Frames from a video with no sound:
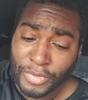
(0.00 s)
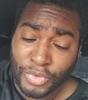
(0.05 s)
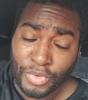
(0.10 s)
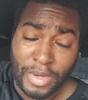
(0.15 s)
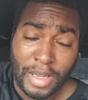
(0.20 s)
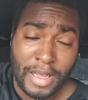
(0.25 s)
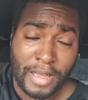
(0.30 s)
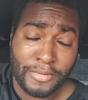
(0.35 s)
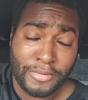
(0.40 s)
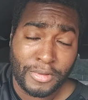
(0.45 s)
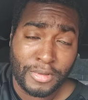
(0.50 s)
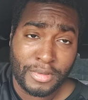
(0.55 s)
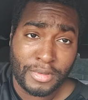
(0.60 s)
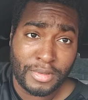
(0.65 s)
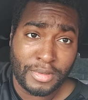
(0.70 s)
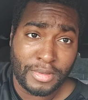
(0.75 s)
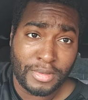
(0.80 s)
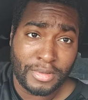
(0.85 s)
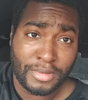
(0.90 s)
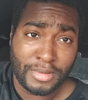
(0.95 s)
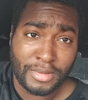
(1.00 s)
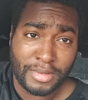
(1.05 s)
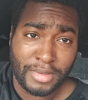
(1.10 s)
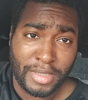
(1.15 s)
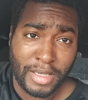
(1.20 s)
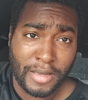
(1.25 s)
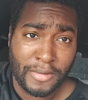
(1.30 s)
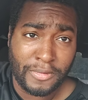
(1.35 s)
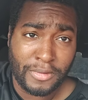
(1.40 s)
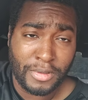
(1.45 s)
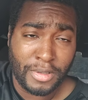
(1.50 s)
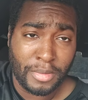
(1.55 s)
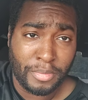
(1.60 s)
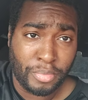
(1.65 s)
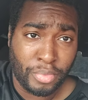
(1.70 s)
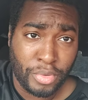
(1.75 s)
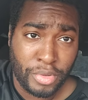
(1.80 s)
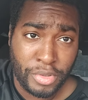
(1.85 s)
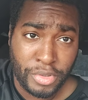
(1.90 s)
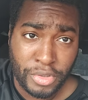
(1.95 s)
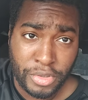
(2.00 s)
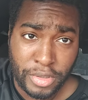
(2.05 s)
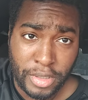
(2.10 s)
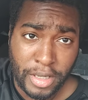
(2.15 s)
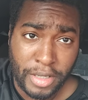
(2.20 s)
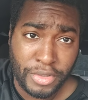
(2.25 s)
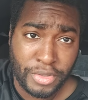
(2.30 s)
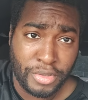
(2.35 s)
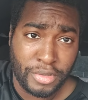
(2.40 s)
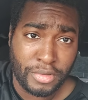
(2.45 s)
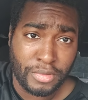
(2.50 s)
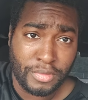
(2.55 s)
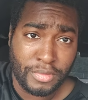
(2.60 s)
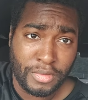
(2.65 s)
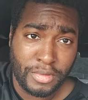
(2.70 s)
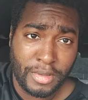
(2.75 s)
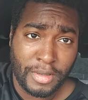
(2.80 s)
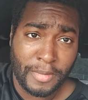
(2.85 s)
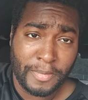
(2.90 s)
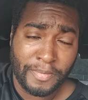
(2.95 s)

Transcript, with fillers: Driver, definitely appreciate you